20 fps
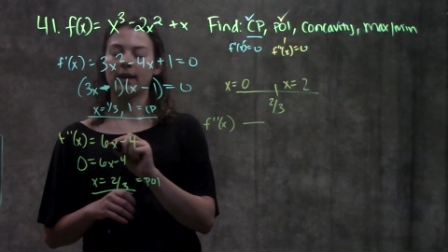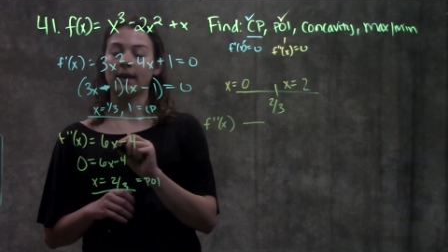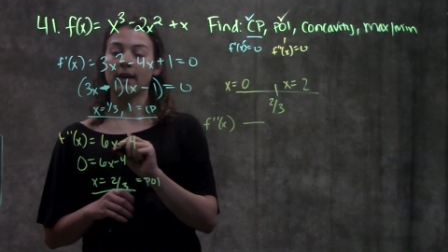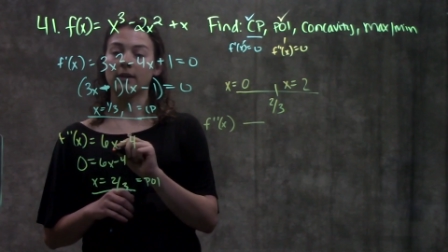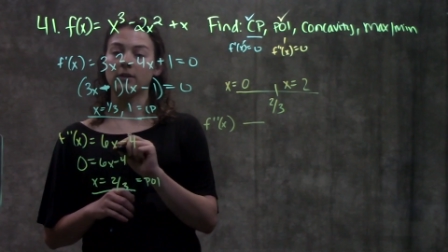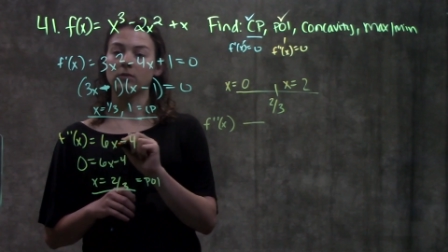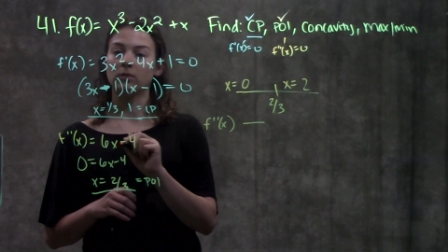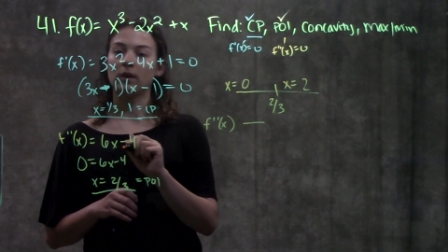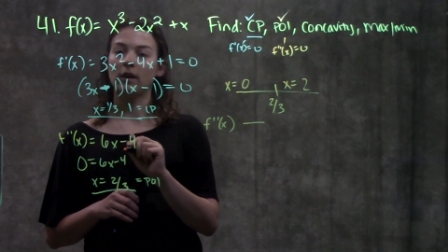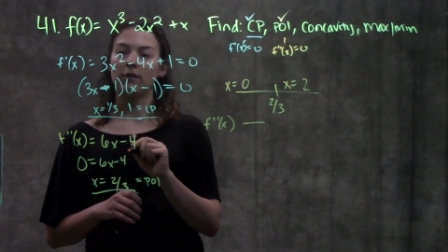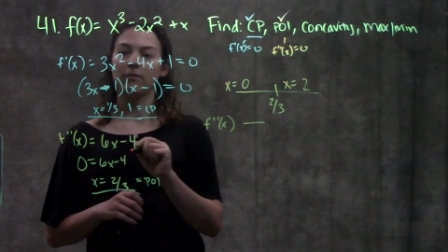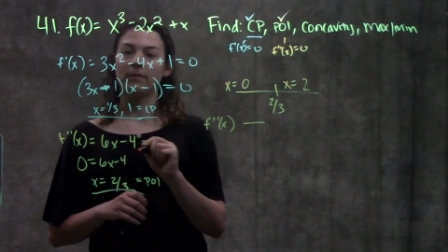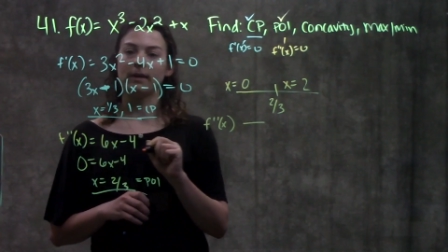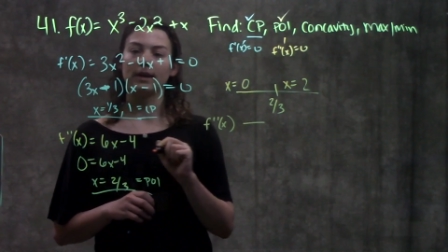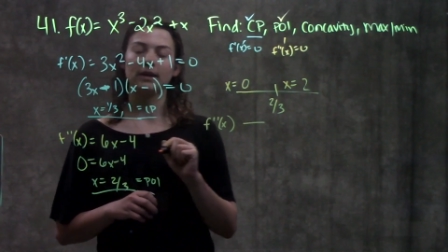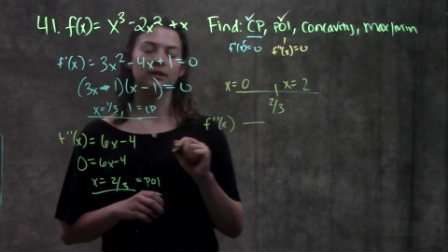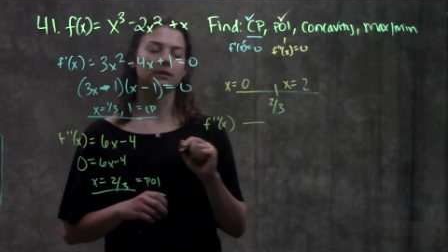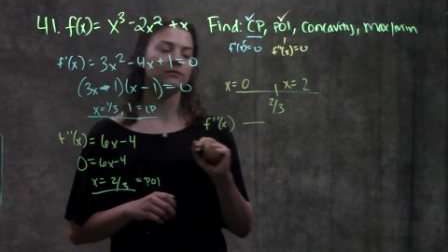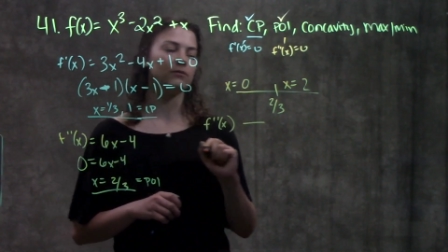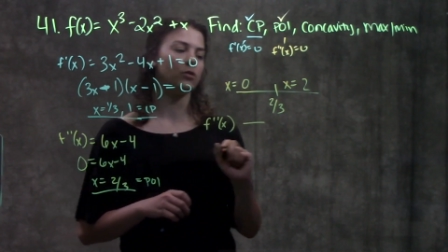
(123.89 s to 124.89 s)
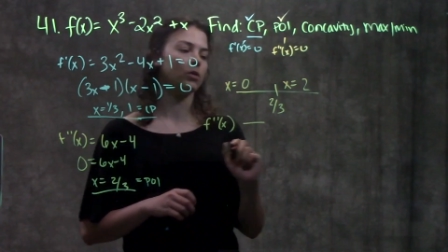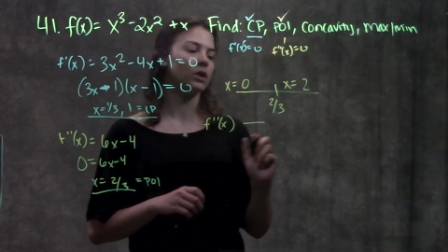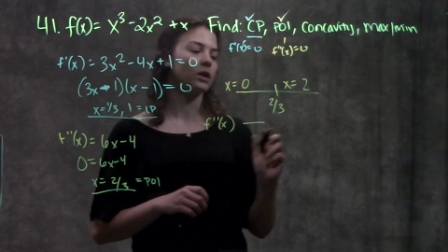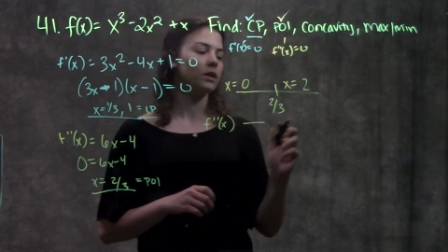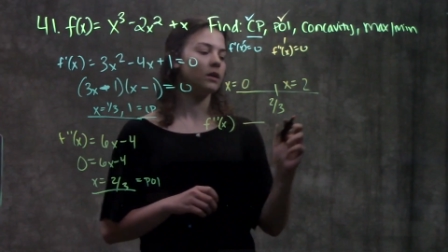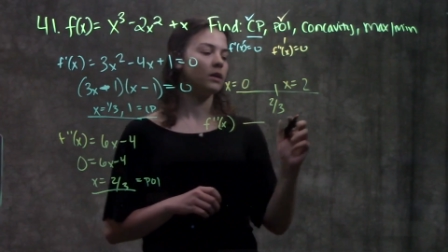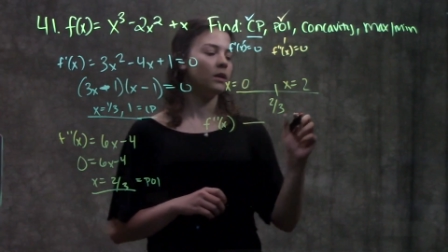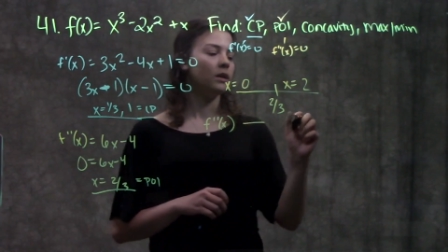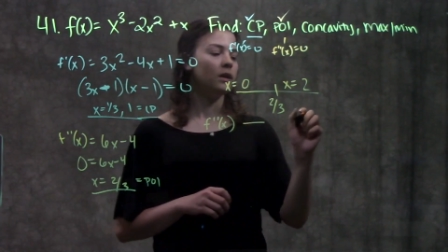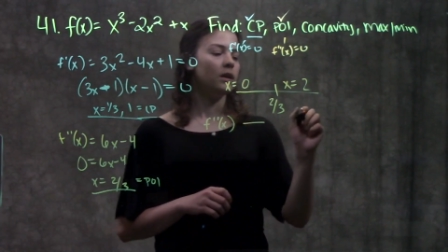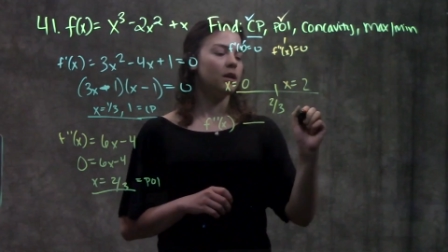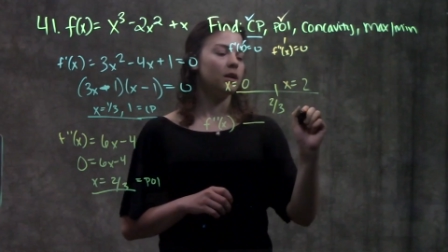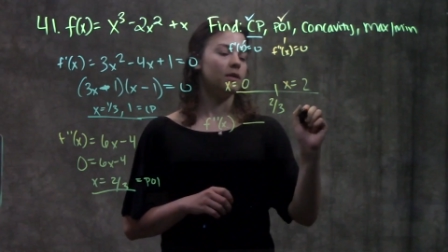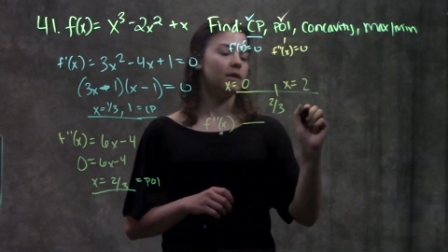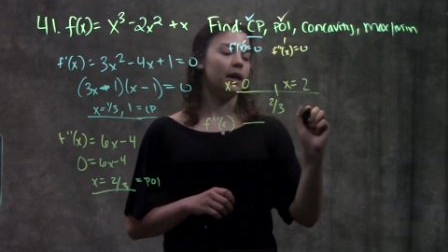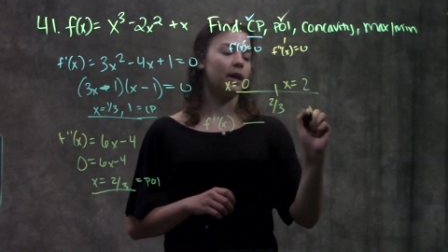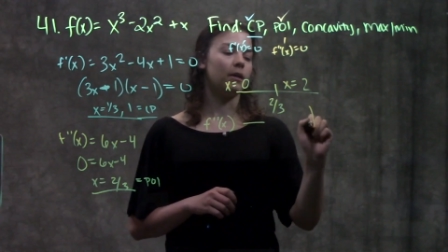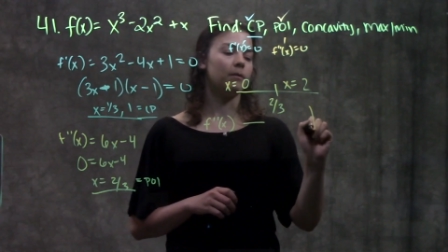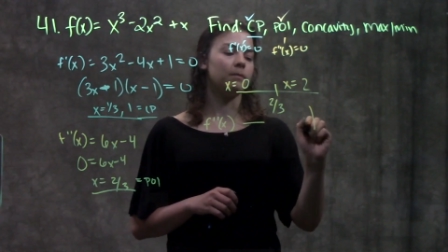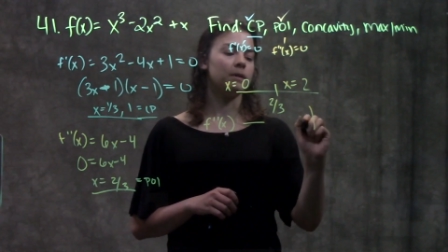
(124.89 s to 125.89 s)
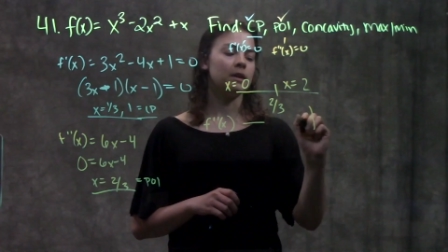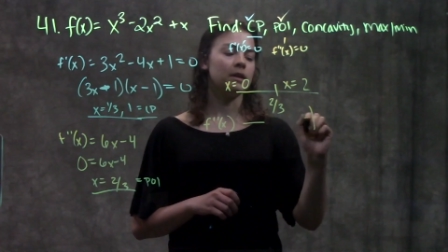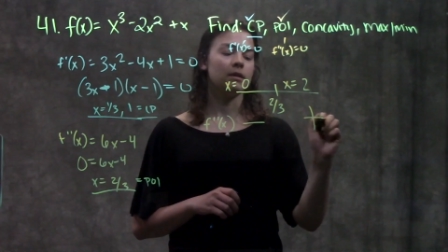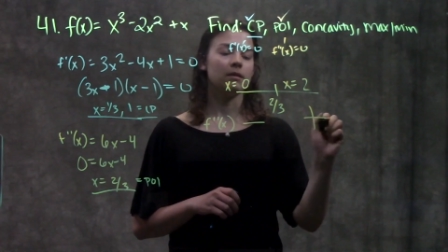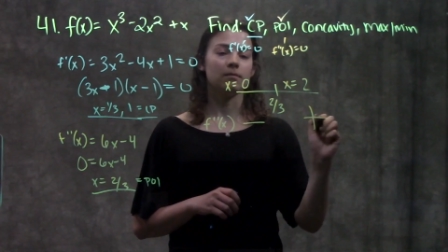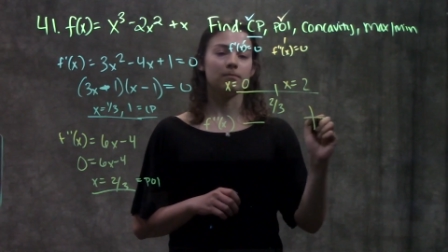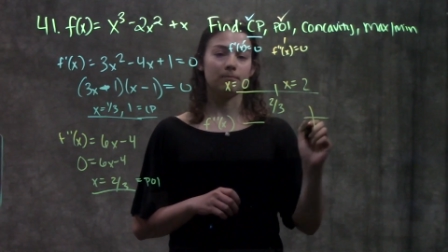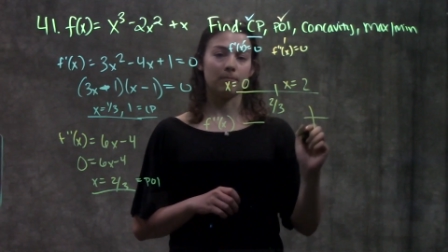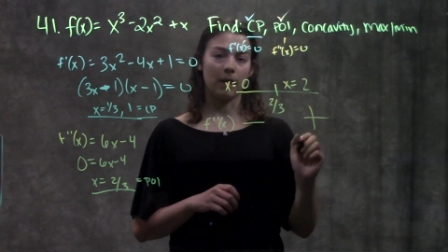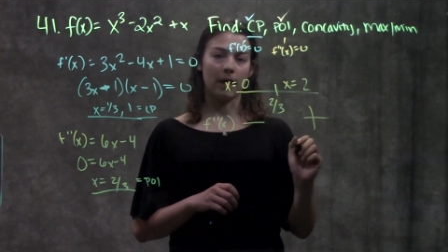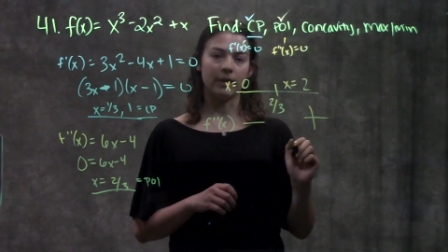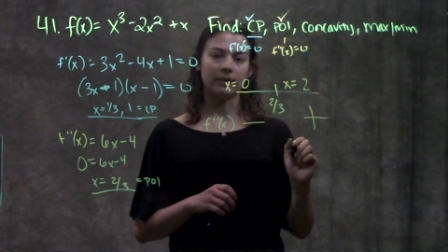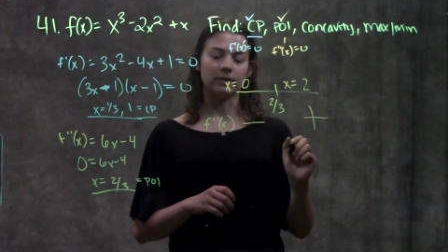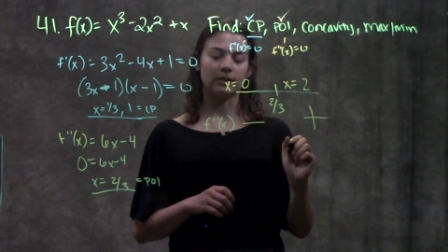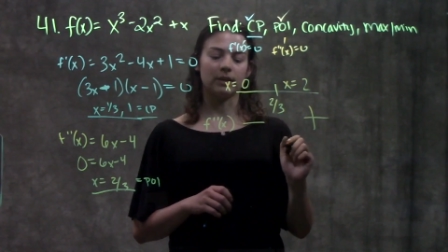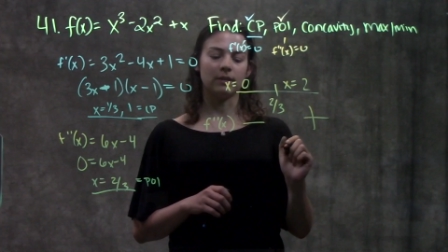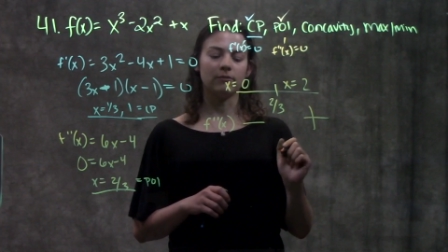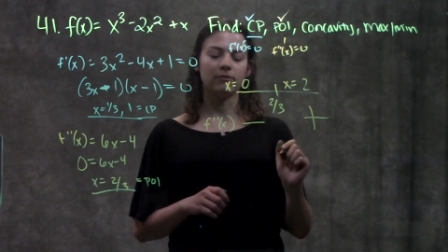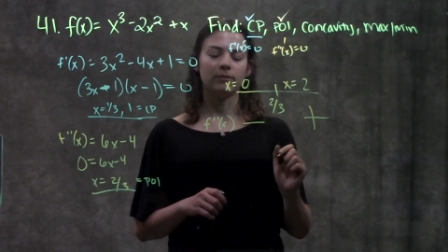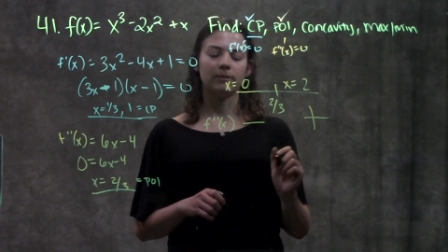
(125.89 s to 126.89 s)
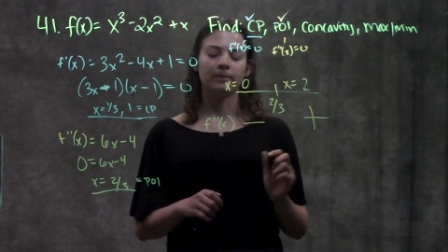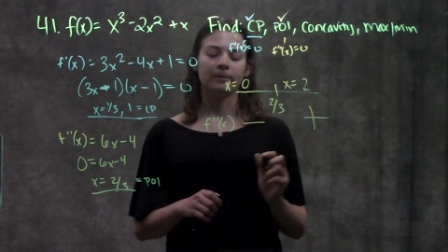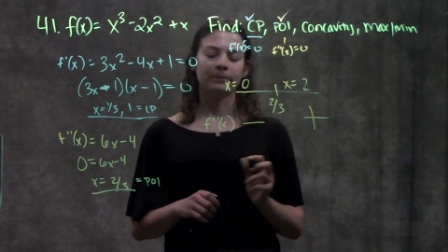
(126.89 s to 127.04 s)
I get 12 minus 4. That'll be positive.